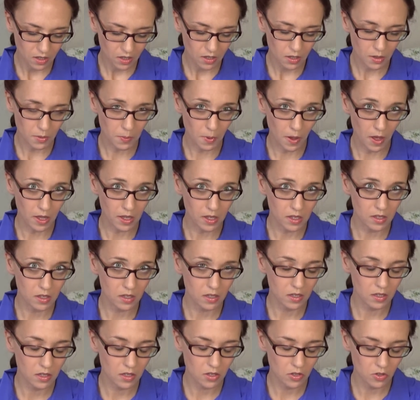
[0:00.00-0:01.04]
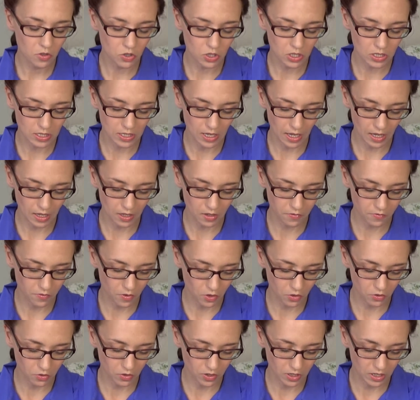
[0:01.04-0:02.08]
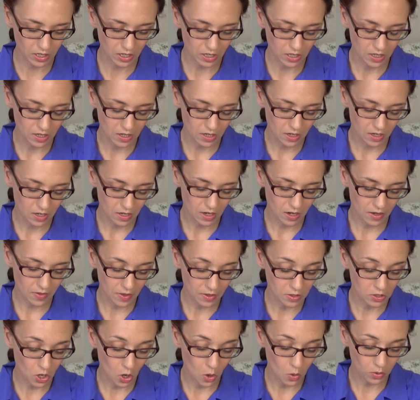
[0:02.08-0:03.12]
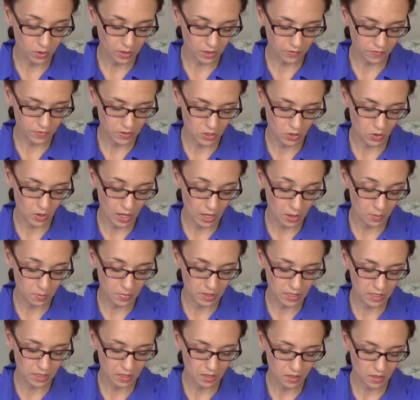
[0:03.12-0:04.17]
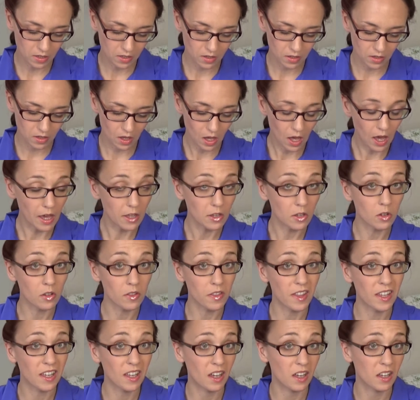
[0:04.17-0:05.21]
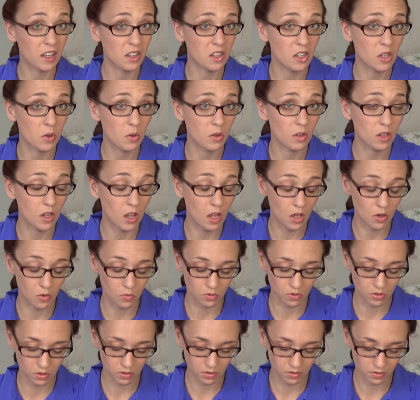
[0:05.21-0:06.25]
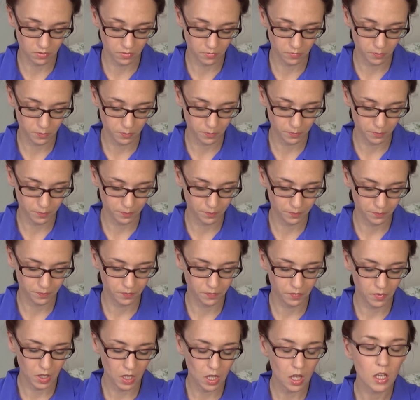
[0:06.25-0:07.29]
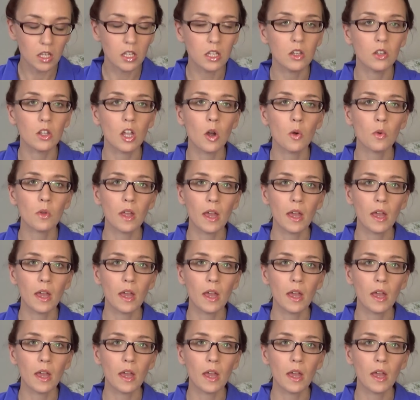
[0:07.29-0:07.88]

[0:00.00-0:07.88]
"But," she said, faltering, "that's only if you help me. I don't think I can do it alone." "You don't